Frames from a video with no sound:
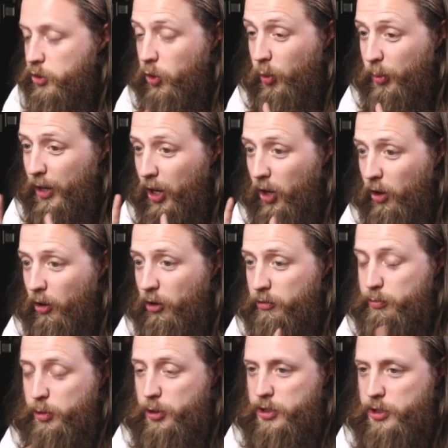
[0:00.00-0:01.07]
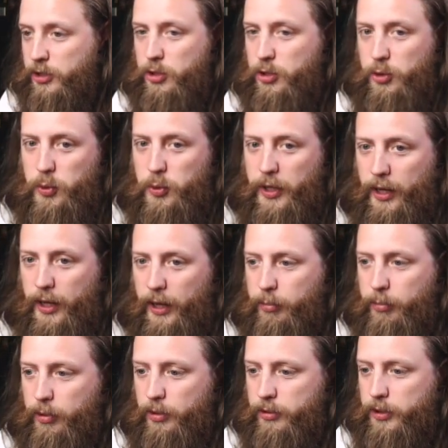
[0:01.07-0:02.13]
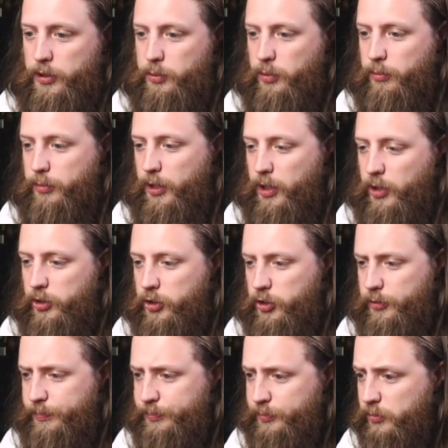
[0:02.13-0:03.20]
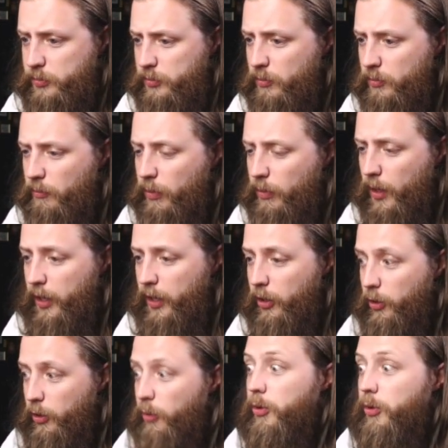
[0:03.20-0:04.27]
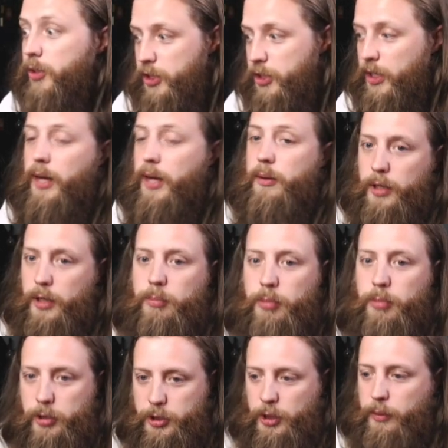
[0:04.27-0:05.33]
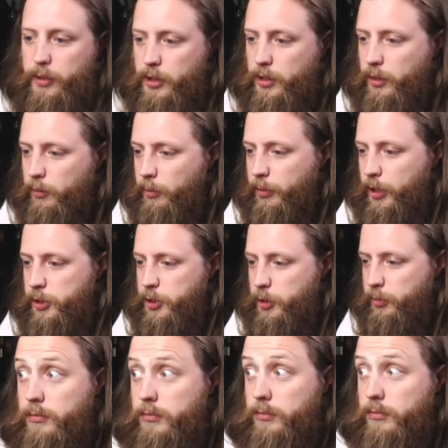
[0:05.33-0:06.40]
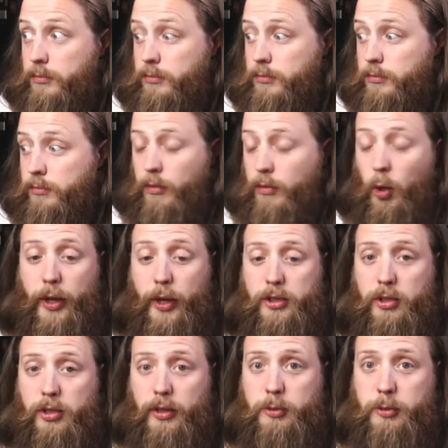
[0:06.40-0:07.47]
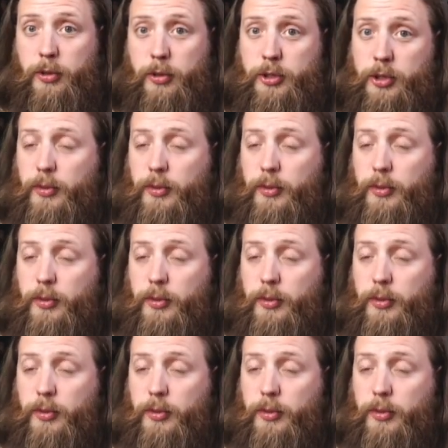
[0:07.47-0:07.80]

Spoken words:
There's going to be a lot of pushing to GitLab on this one, because in order to run the CI, we need to push our branch up. Okay, so that's